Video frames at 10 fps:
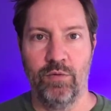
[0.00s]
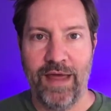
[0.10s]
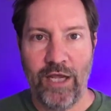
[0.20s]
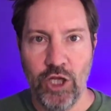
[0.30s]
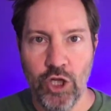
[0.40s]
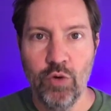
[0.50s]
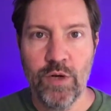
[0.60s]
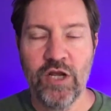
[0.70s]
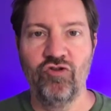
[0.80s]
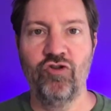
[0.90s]
that you
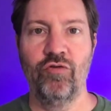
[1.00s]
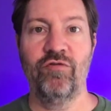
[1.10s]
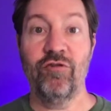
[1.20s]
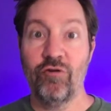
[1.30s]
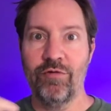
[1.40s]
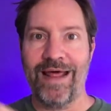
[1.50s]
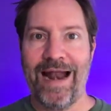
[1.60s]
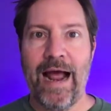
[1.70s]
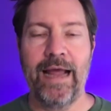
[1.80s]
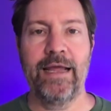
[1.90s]
can choose to do, that
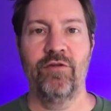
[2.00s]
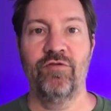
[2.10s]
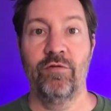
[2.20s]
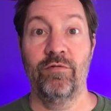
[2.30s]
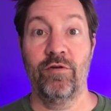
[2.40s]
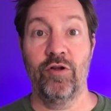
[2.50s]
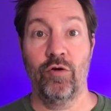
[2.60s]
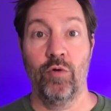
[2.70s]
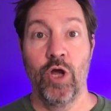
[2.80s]
I can choose to do.